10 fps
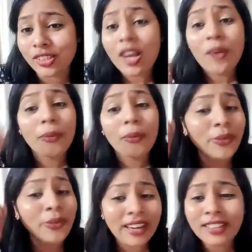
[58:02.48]
when you
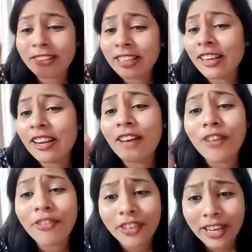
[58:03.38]
get the real love
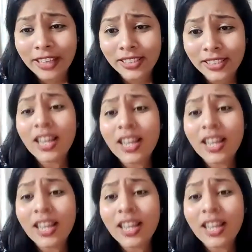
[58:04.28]
of Christ,